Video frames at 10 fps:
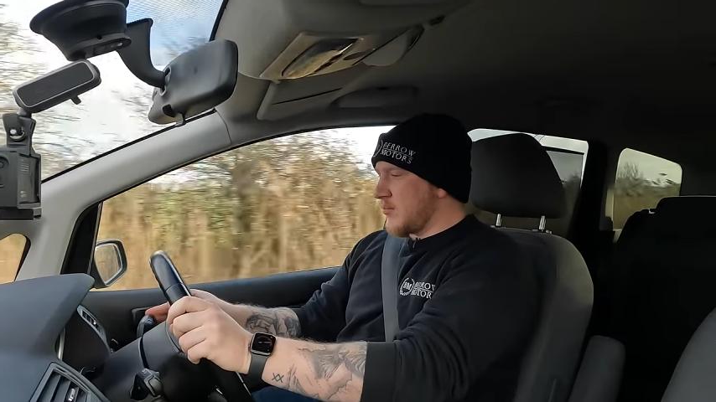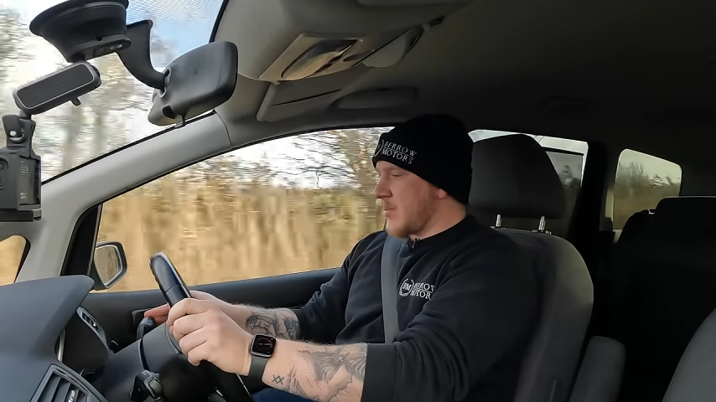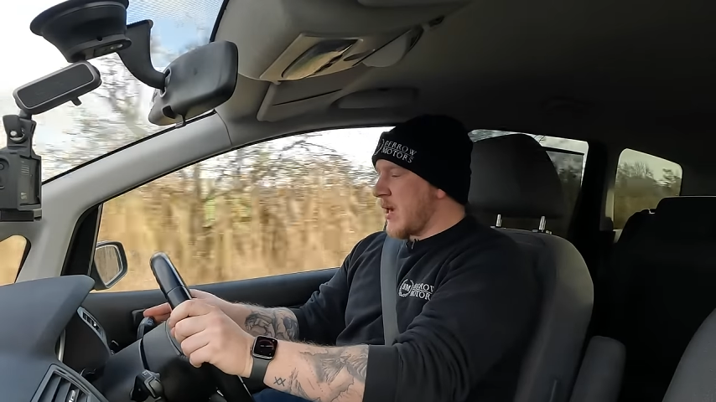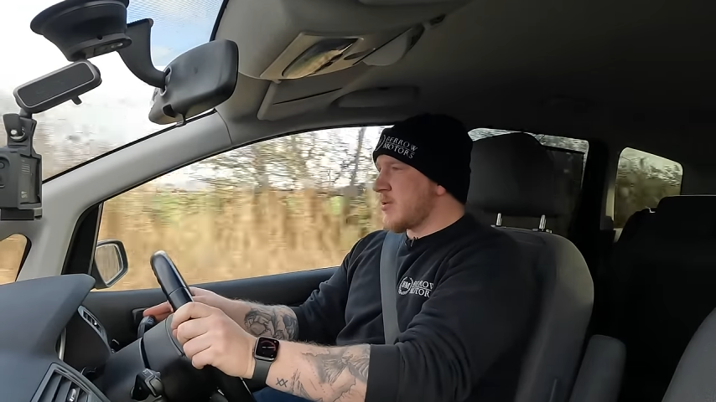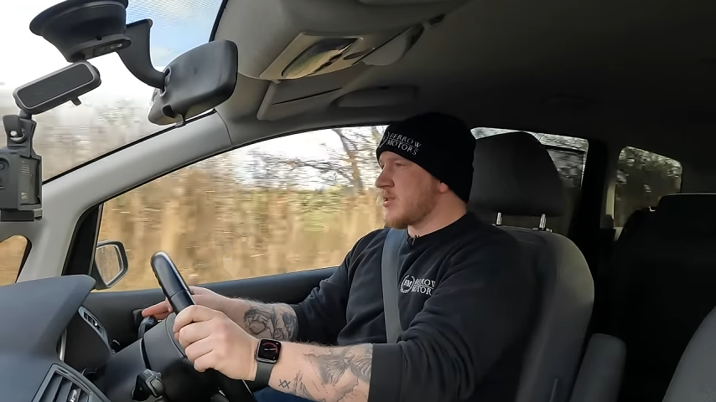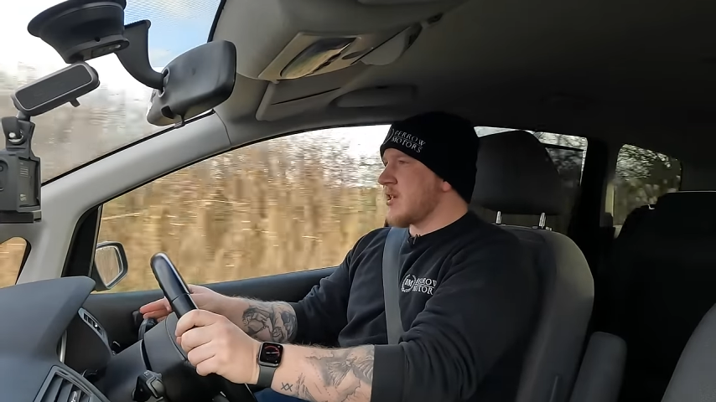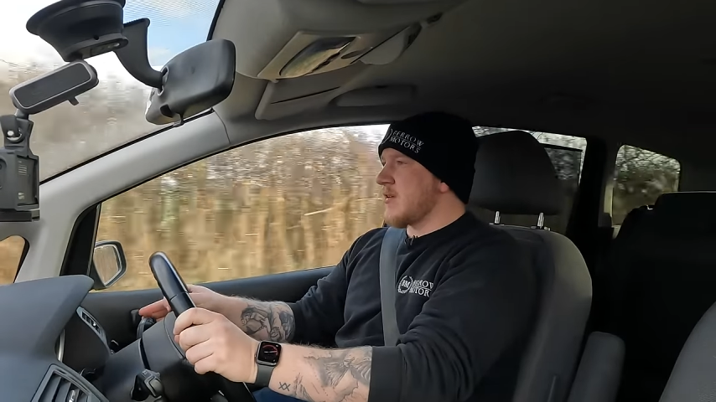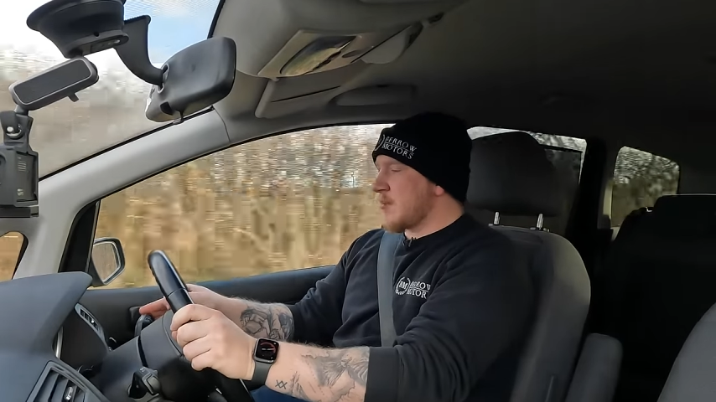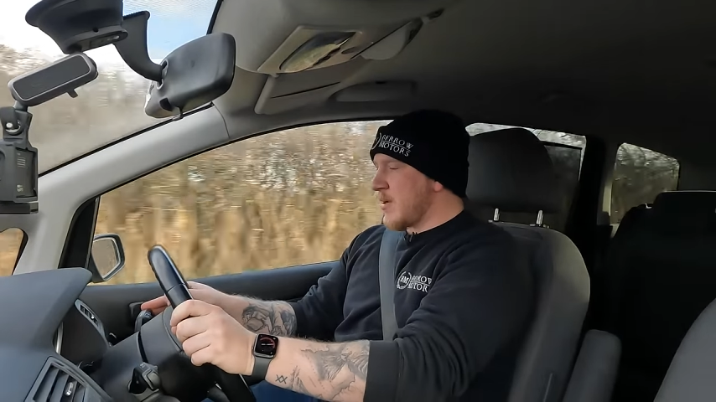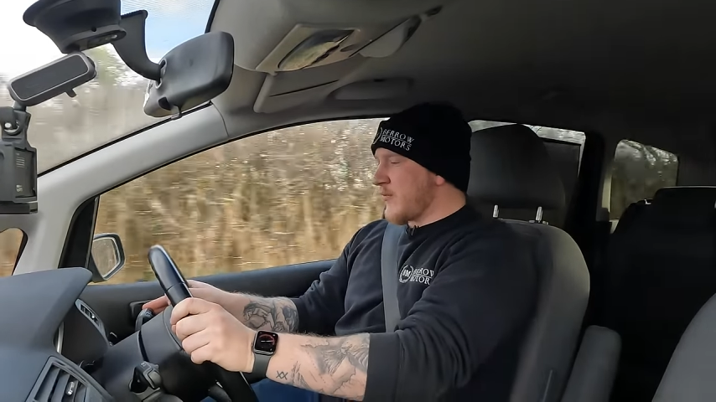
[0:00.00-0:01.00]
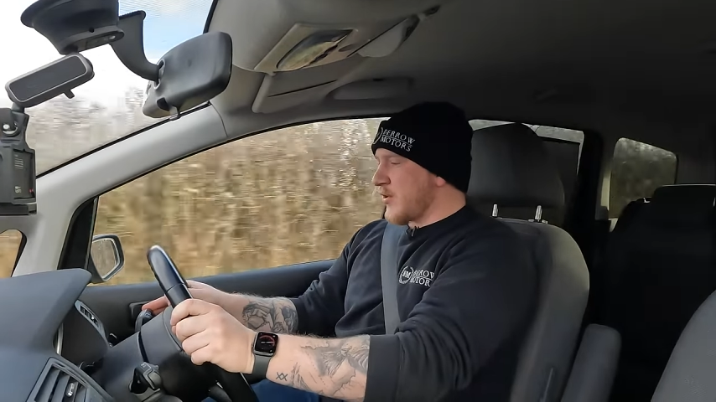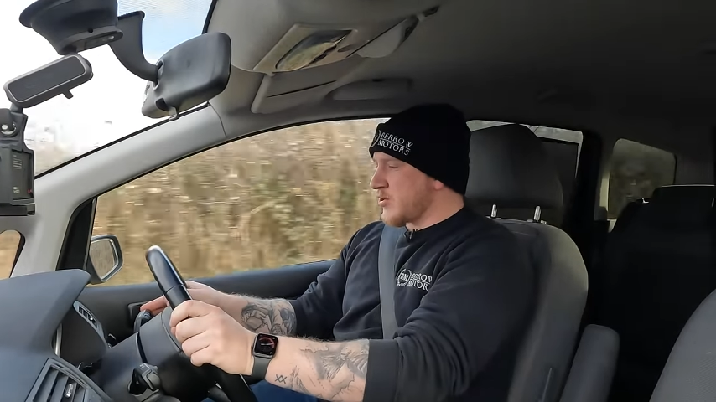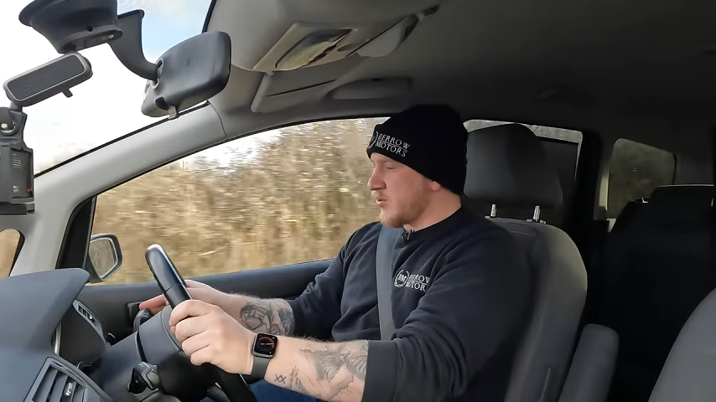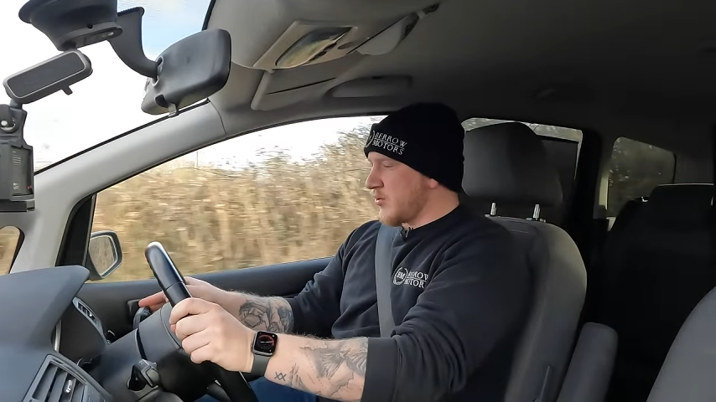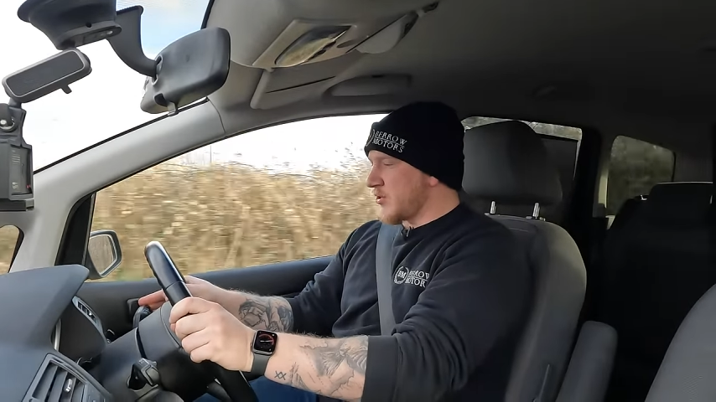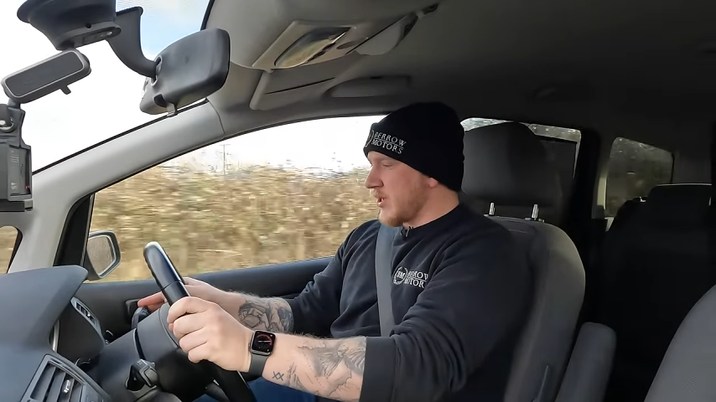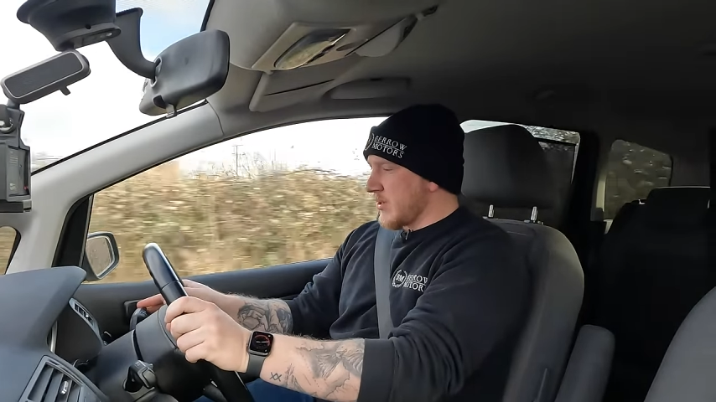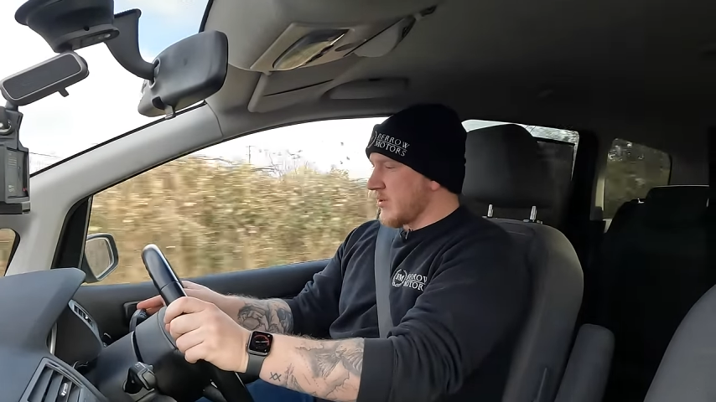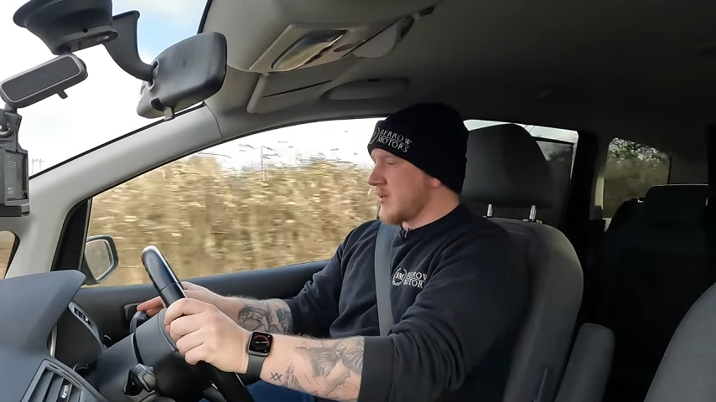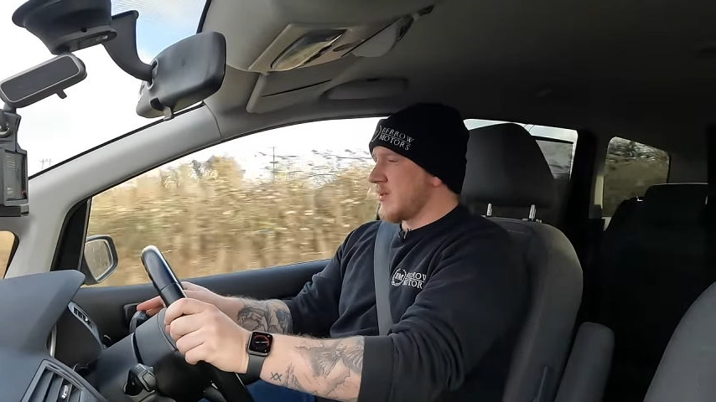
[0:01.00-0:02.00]
power steering malfunction
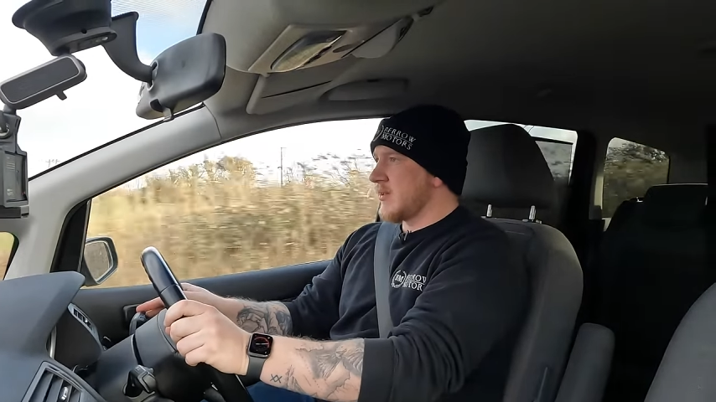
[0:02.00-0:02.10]
also.